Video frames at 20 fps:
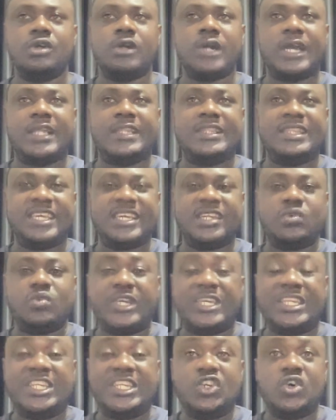and then
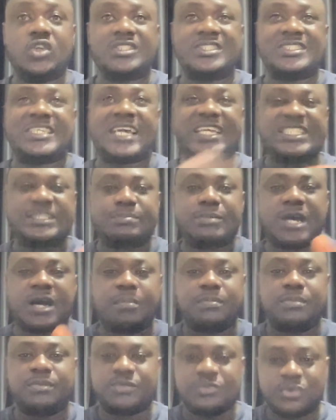in your sitemap,
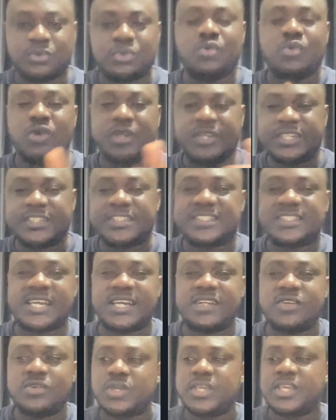Google will
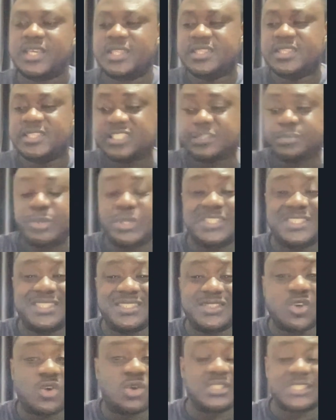understand, okay, this page
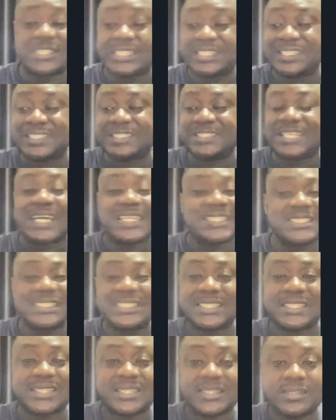is constantly
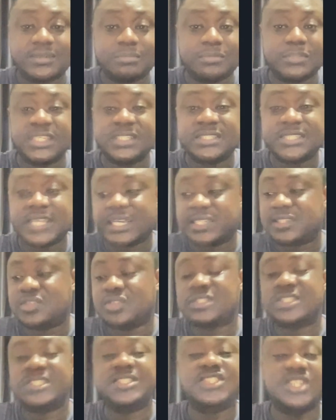static, meaning that
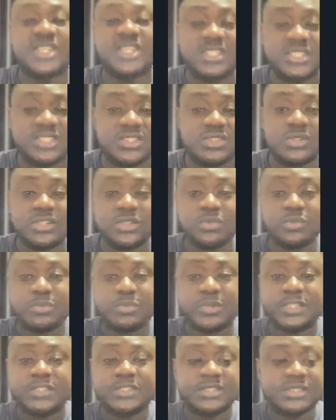nothing changes on the
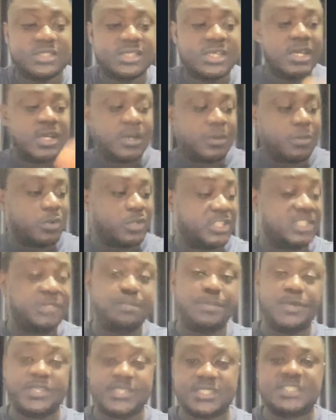pages, but these
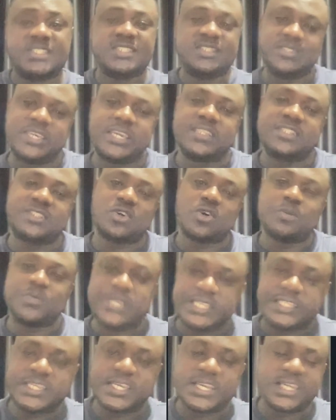pages get
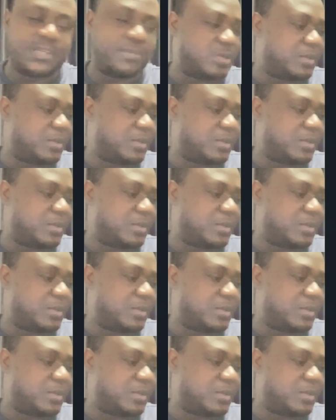updated.